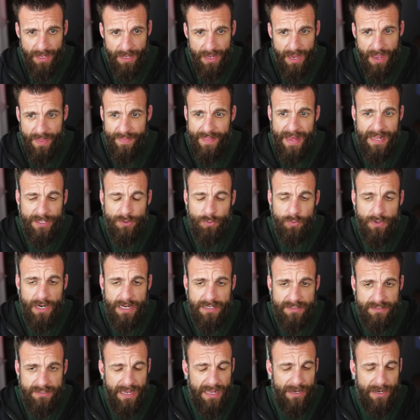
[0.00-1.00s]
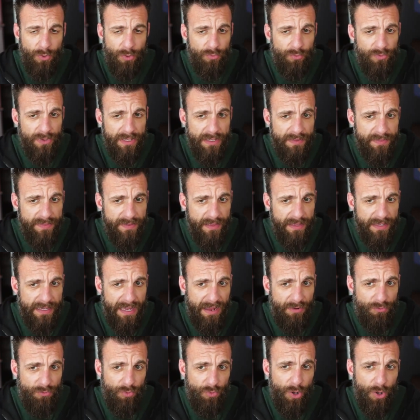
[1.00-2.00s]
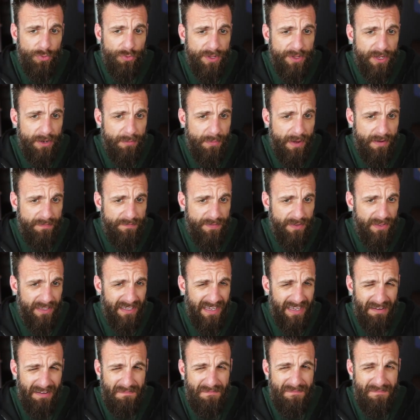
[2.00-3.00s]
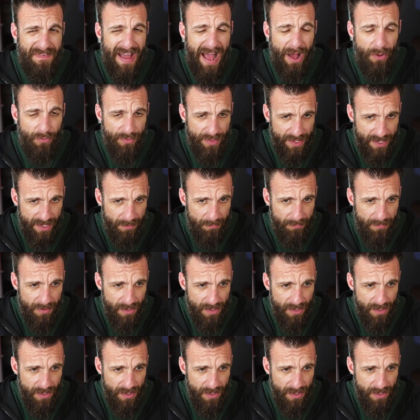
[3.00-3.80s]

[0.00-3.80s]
And that's when I say, I don't really feel like I wrote them. I feel like I found them